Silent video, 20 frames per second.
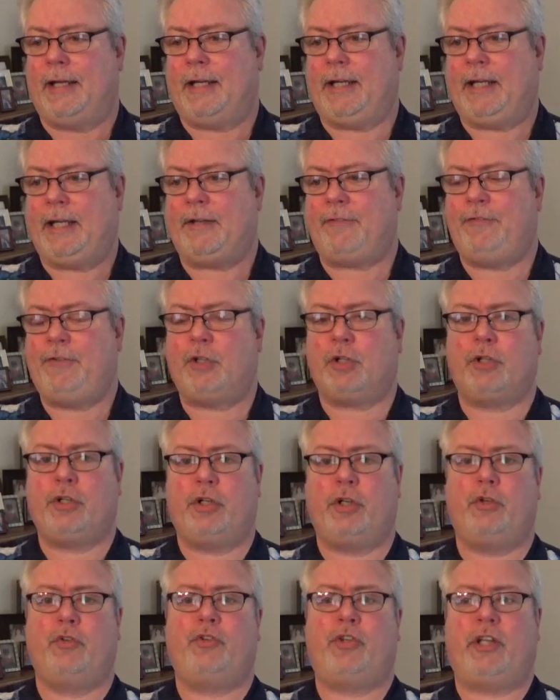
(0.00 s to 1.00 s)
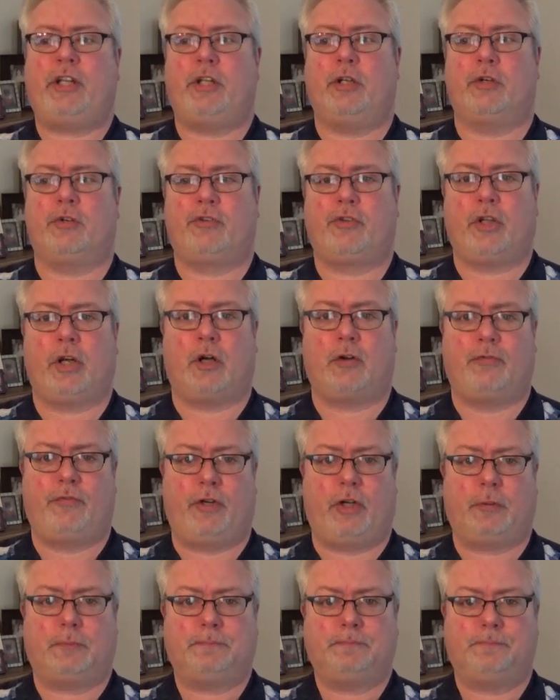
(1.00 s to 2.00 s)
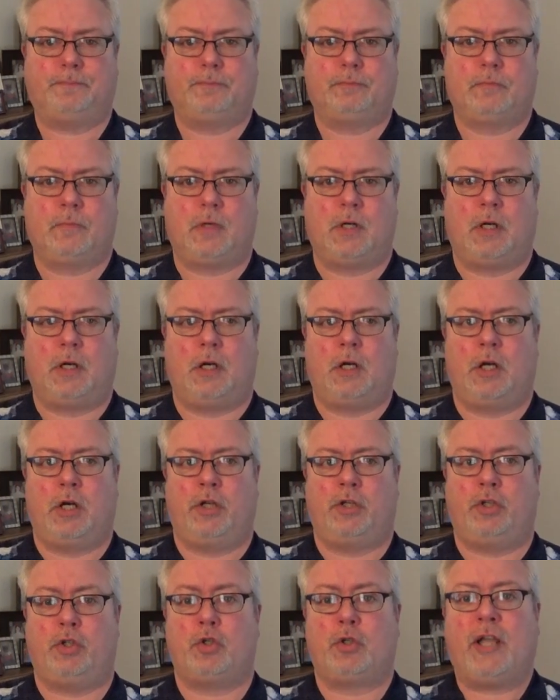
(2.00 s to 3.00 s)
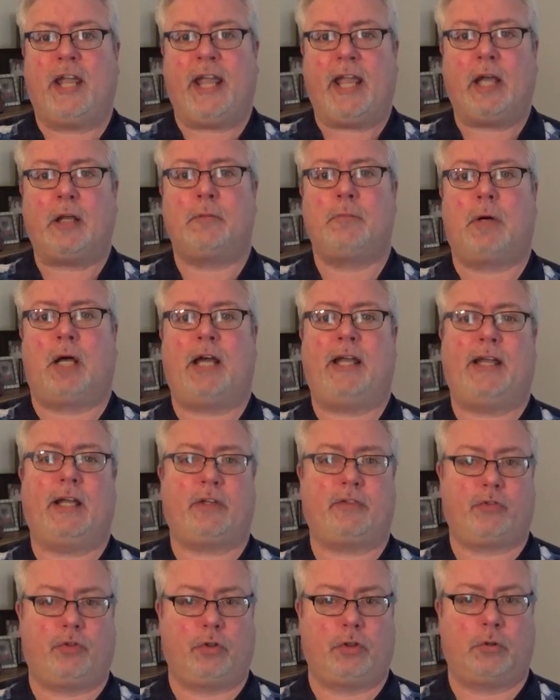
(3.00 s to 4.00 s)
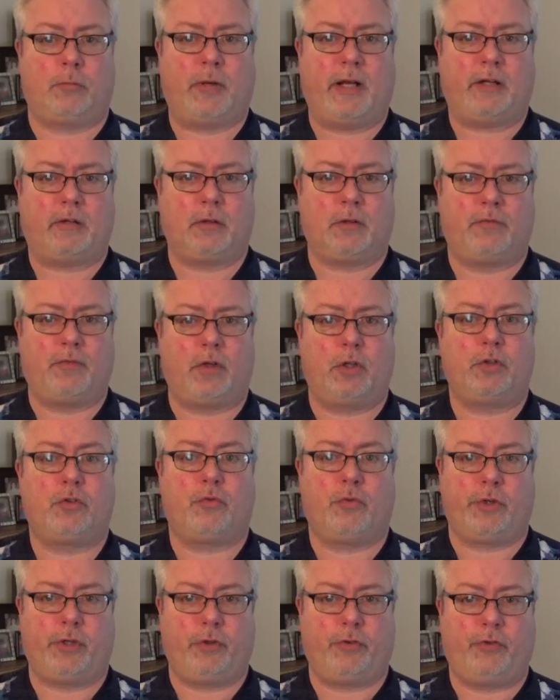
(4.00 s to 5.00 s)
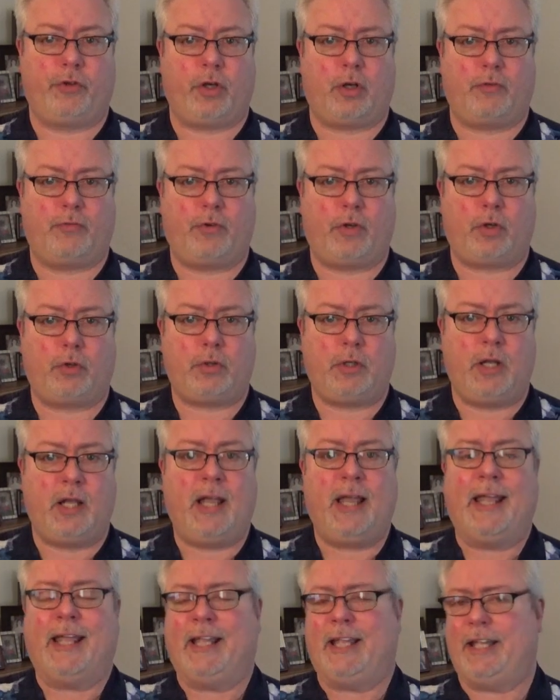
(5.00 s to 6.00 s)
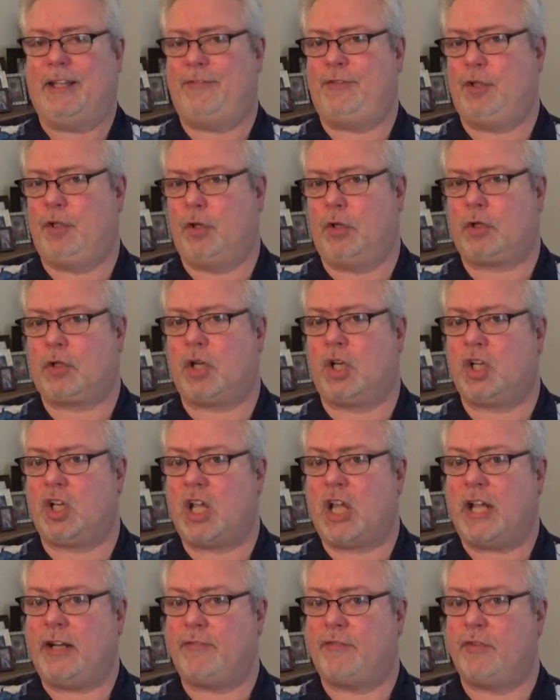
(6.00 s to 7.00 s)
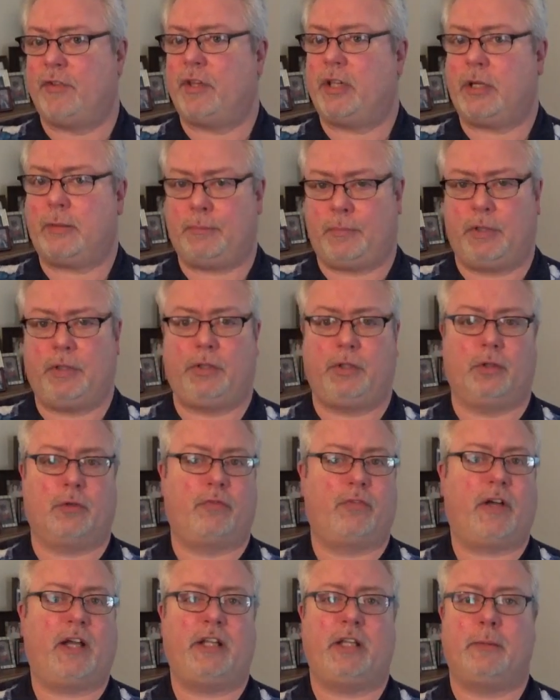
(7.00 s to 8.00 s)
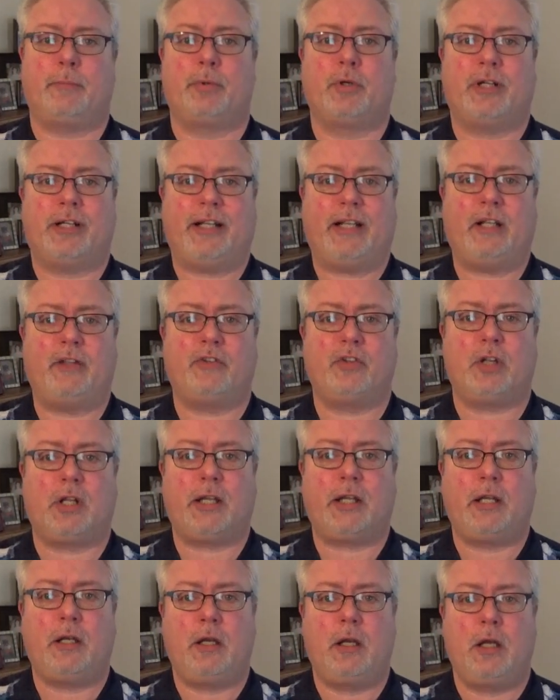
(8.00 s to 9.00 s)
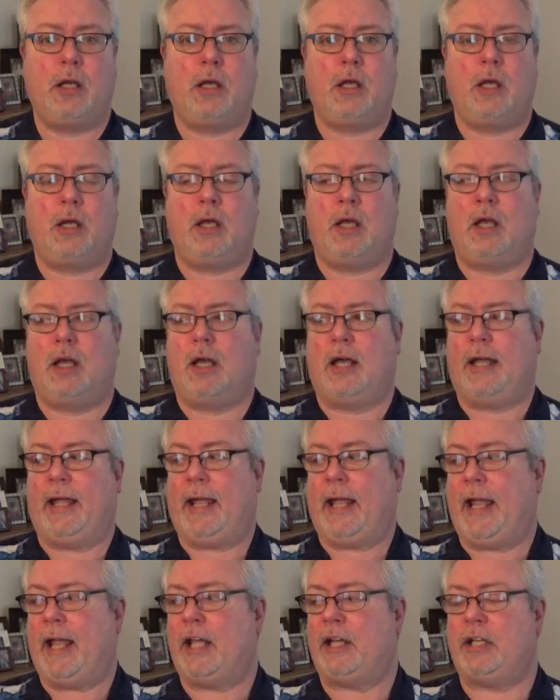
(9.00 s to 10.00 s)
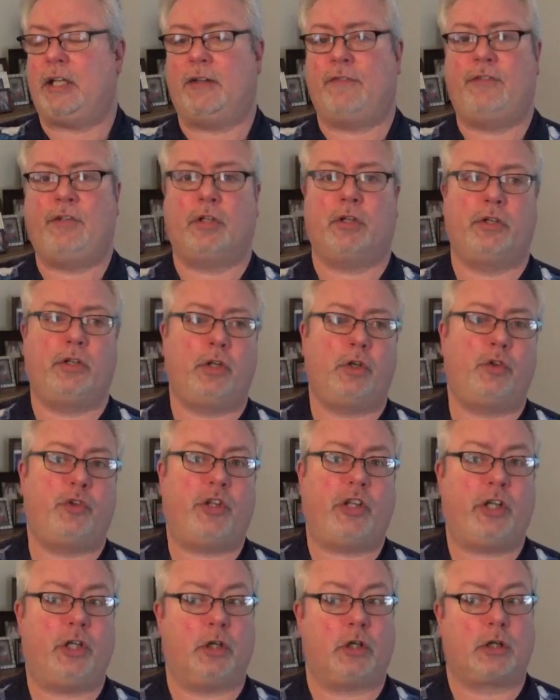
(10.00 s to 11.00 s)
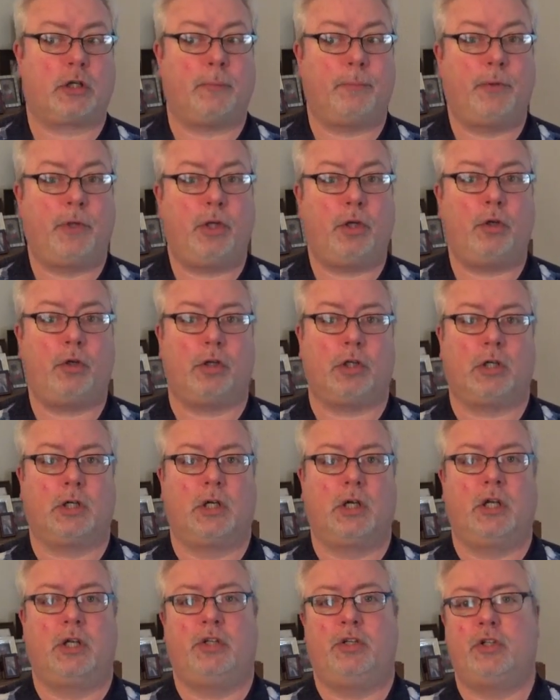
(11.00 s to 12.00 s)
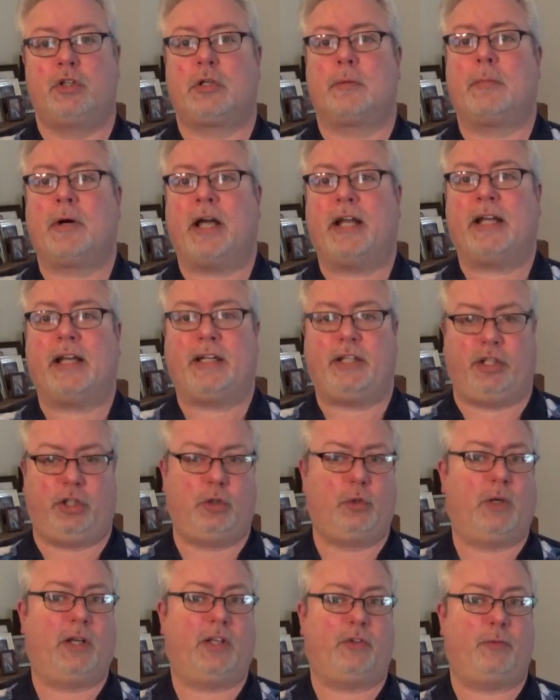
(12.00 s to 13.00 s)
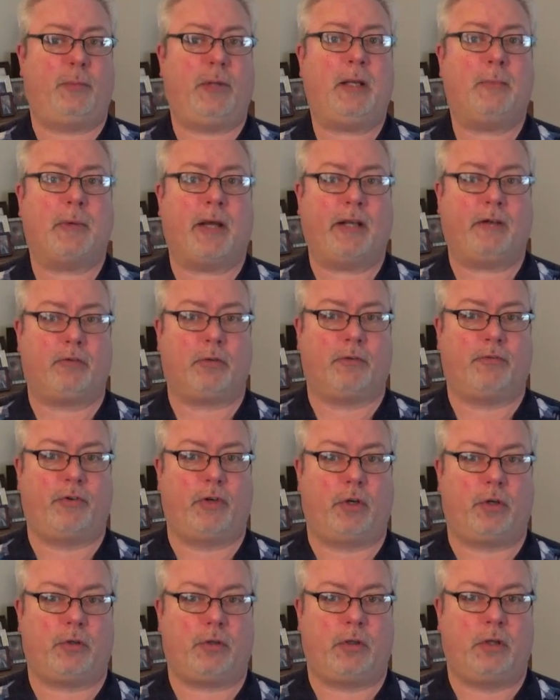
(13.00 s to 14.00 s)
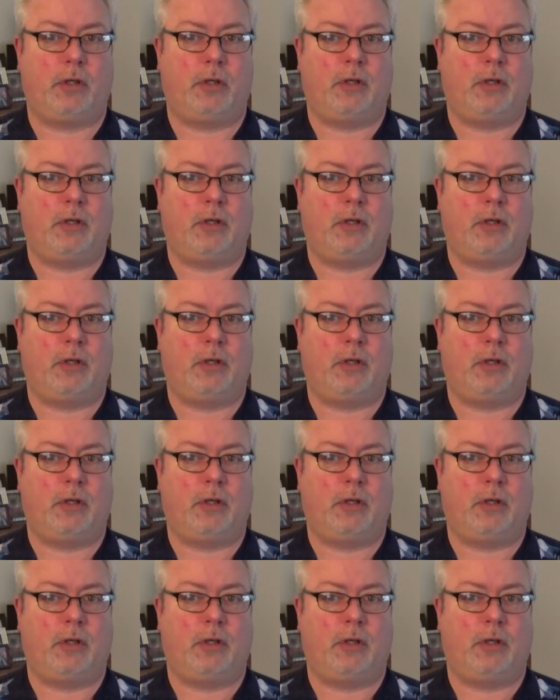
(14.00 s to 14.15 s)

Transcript: If you're using your cell phone, you can buy external microphones for your cell phone. If you look online for them, you'll find them pretty easily. And if you're using your computer, you can buy a USB microphone